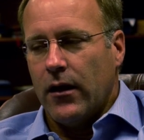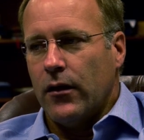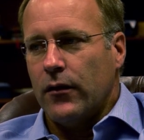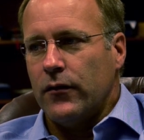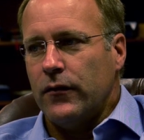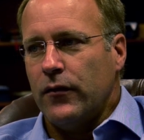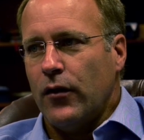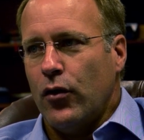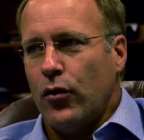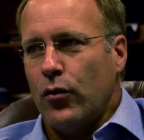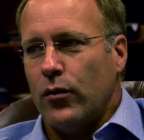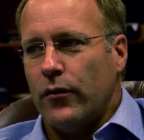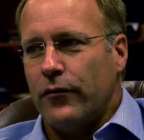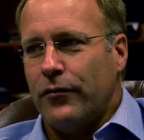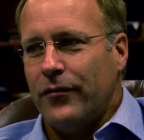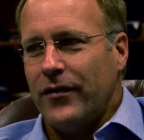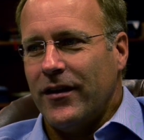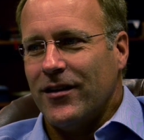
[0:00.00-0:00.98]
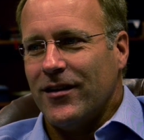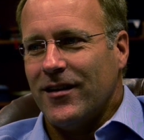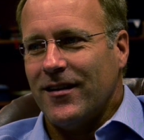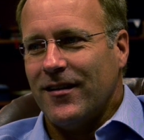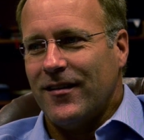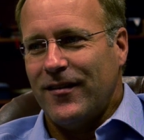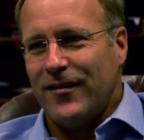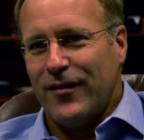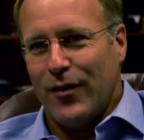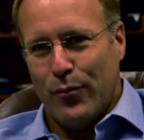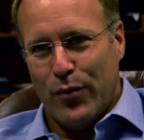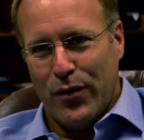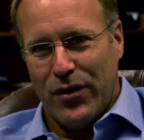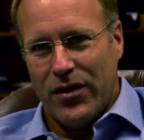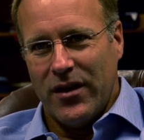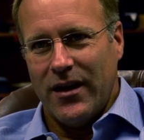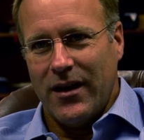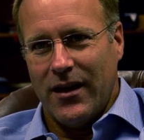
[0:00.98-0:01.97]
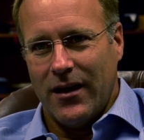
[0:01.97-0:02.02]
So feeling
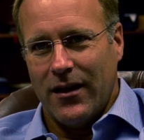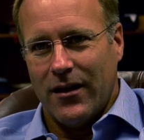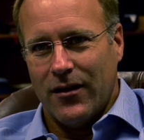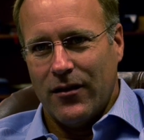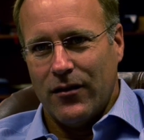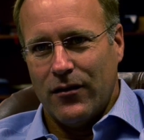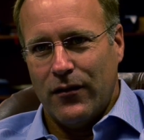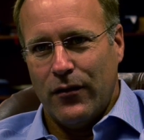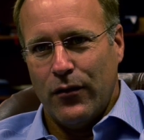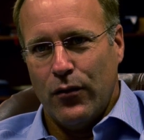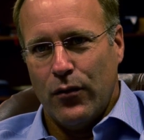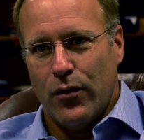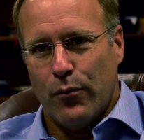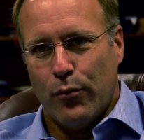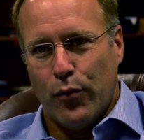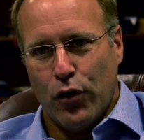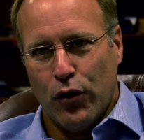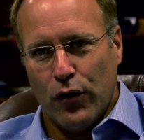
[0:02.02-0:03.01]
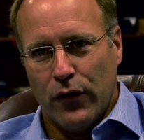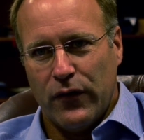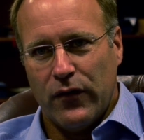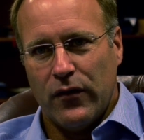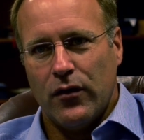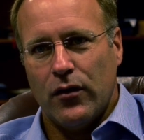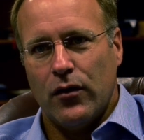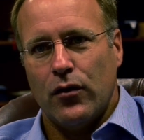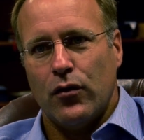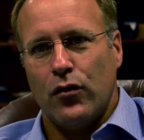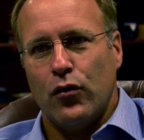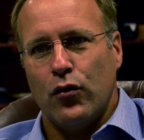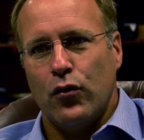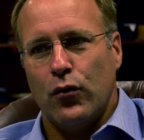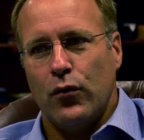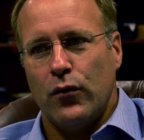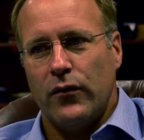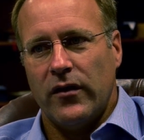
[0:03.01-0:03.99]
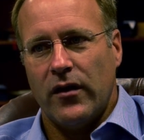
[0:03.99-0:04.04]
sympathy to the person
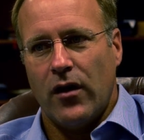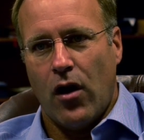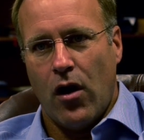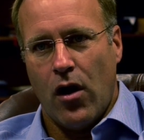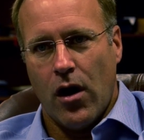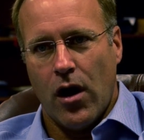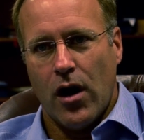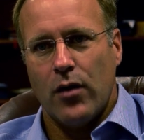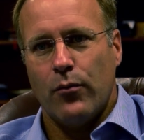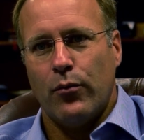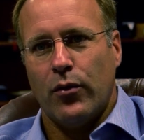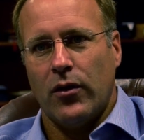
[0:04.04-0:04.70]
who's in a hard